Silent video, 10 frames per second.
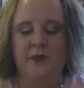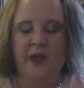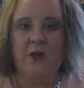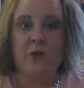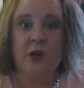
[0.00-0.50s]

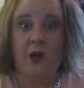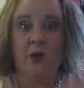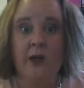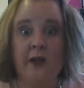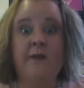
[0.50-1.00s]
I don't wear a
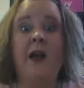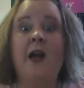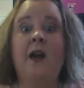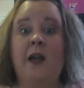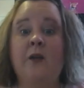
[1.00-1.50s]
whole lot of
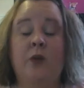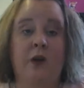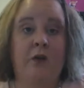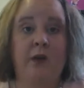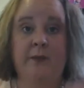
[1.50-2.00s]
I, I don't wear
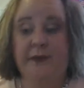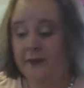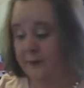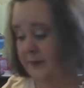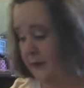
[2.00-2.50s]
a whole lot of
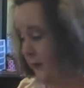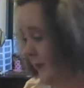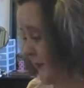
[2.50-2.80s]
makeup anyway,